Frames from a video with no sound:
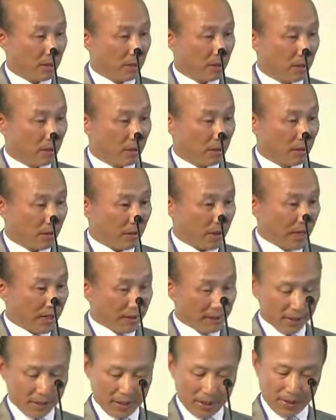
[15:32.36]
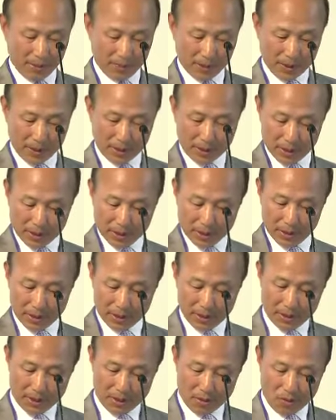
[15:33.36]
The transcript
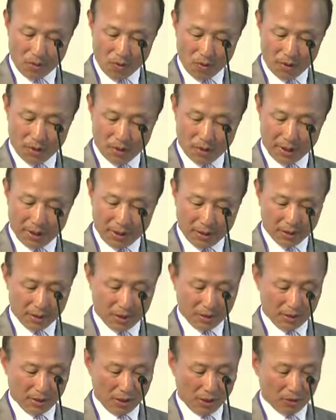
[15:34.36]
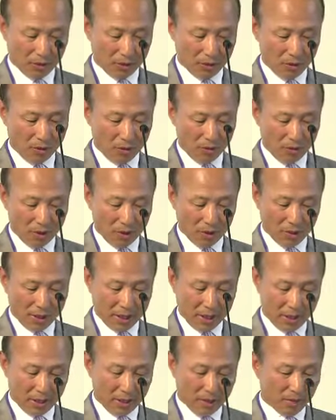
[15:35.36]
were entered into
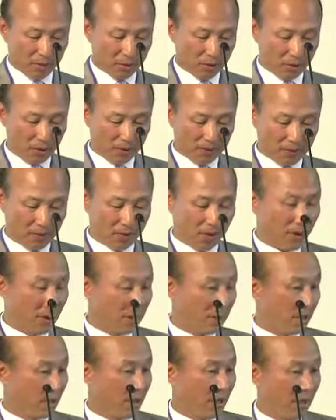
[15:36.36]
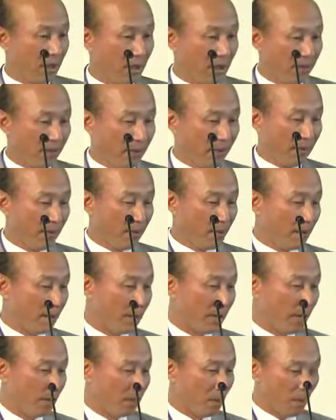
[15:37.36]
qualitative software
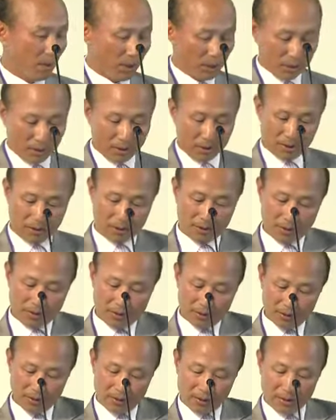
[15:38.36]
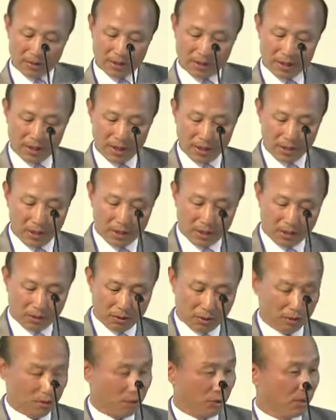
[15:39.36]
NVivo 8.0 in
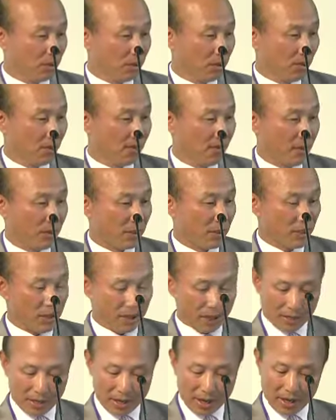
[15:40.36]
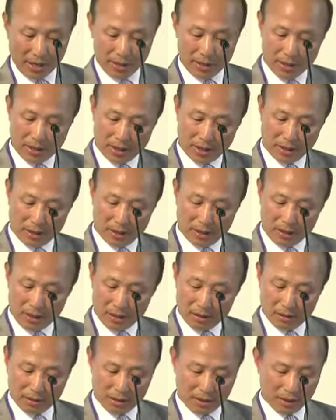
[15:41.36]
order to facilitate
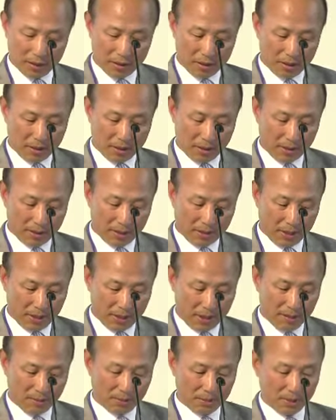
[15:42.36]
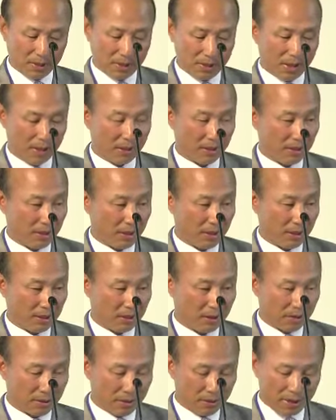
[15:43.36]
analysis of themes and
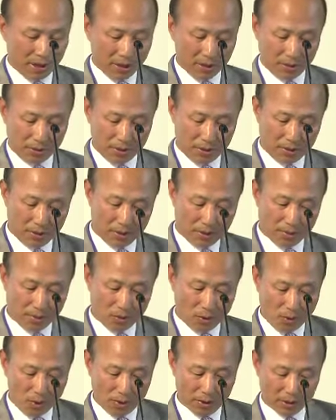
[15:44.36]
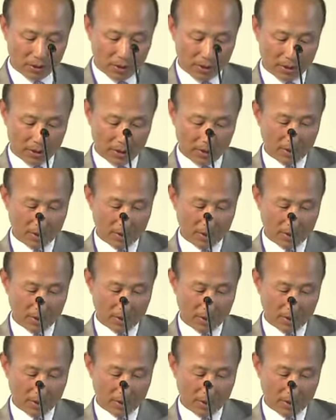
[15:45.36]
extraction of quotes.